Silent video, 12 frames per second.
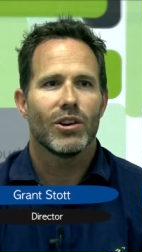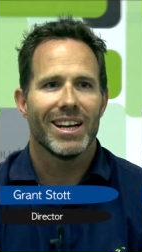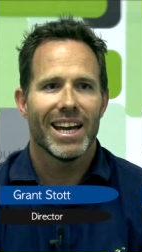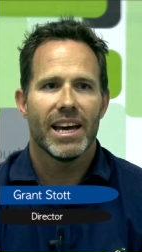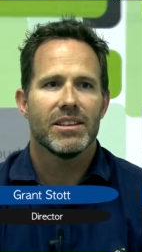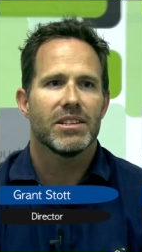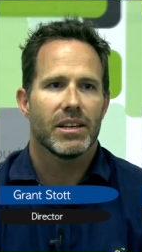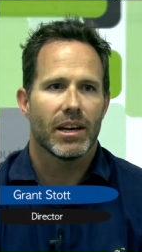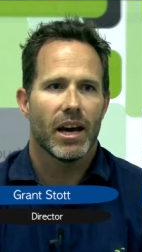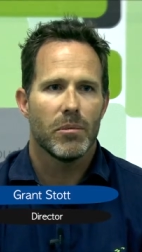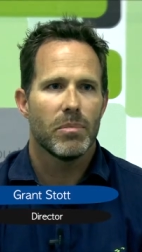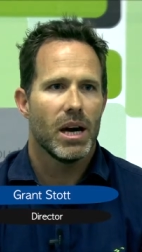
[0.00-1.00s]

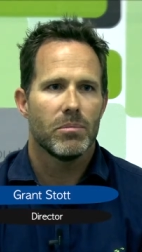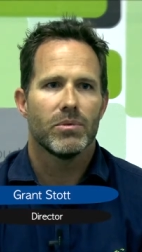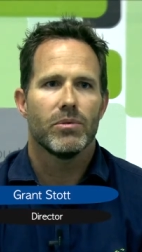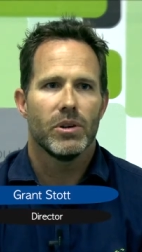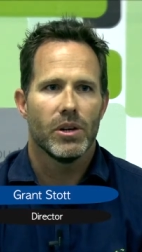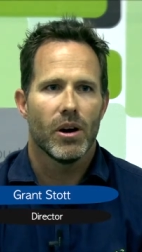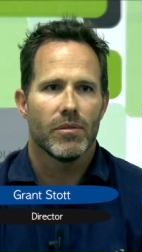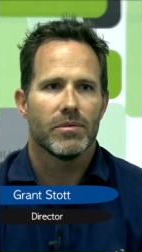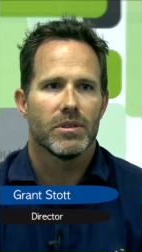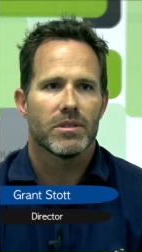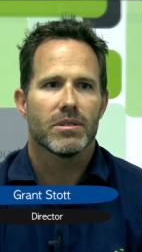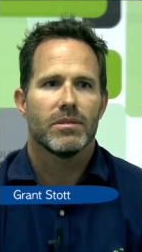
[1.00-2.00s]
creating a paper-free
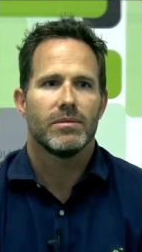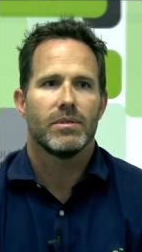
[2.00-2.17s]
office.